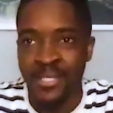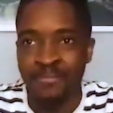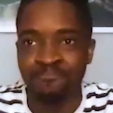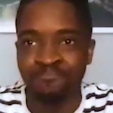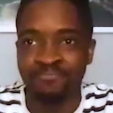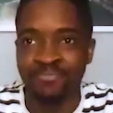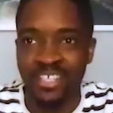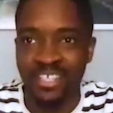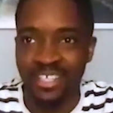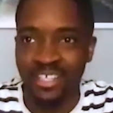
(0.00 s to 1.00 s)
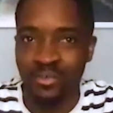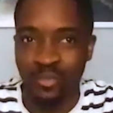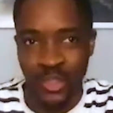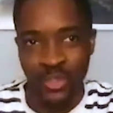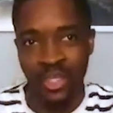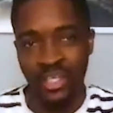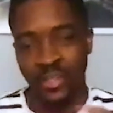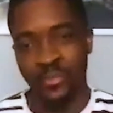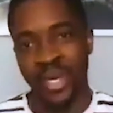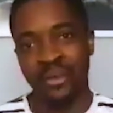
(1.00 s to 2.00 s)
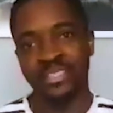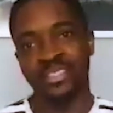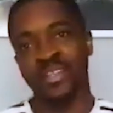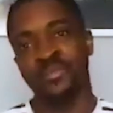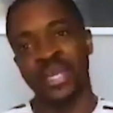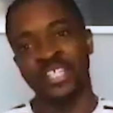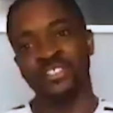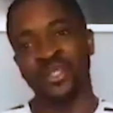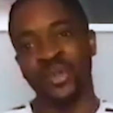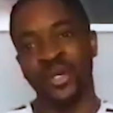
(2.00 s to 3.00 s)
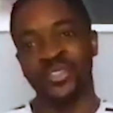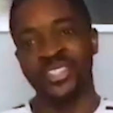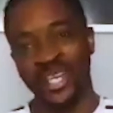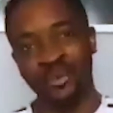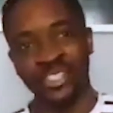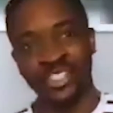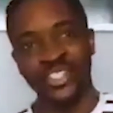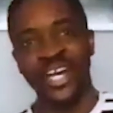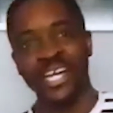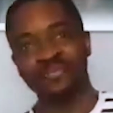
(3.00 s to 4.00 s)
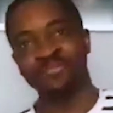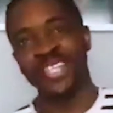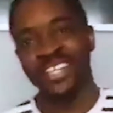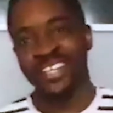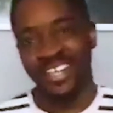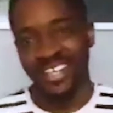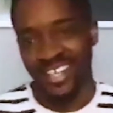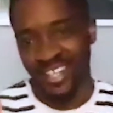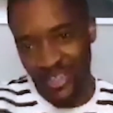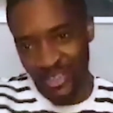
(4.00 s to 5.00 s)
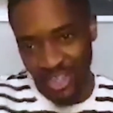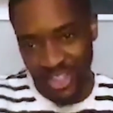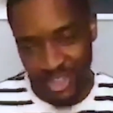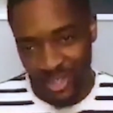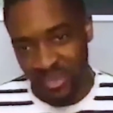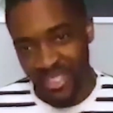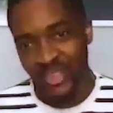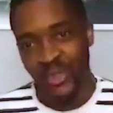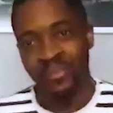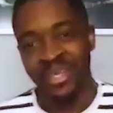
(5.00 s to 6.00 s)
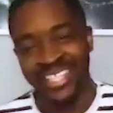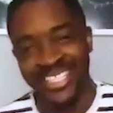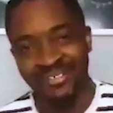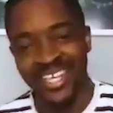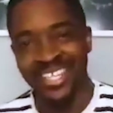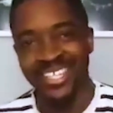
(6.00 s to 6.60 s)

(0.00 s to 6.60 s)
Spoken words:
When you kind of compare it to like the mainstream world, there was a time, I know Josh, you're a big Shawn Mendes